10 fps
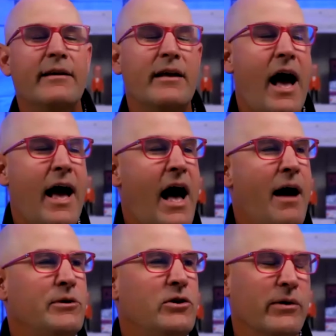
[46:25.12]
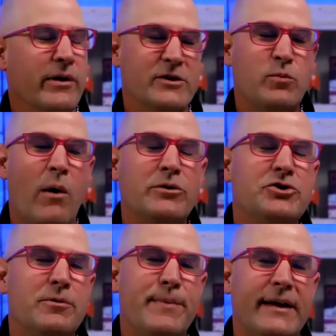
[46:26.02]
I'm curious. What was your
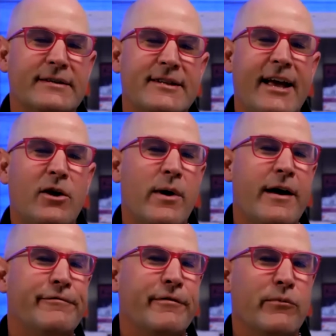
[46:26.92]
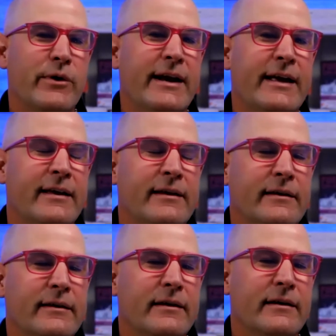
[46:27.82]
biggest takeaway from reading
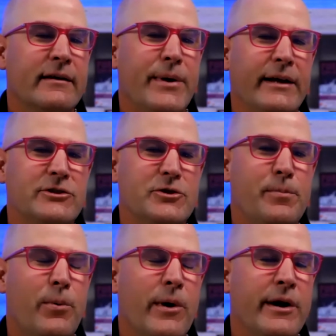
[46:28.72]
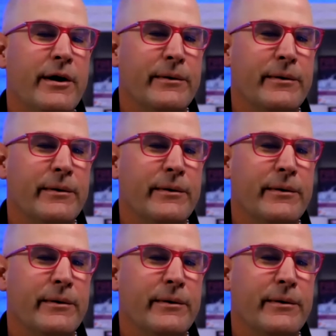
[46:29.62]
Pink 2.0?